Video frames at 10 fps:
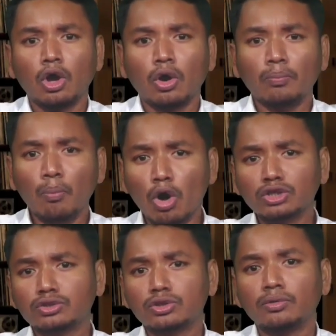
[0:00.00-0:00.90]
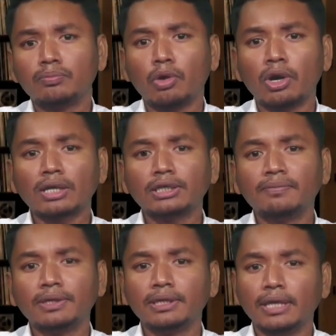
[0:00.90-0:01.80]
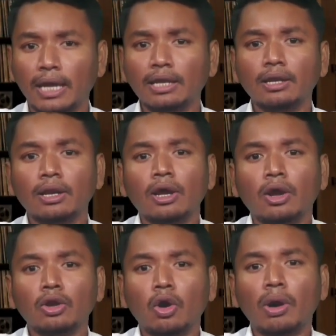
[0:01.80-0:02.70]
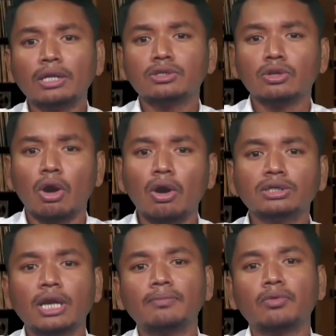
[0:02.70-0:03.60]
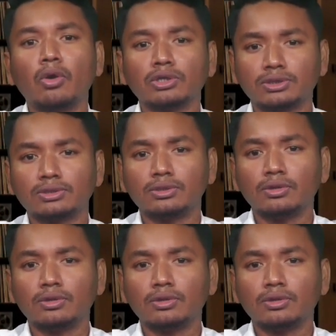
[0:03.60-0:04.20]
boosts productivity and lowers long-term costs.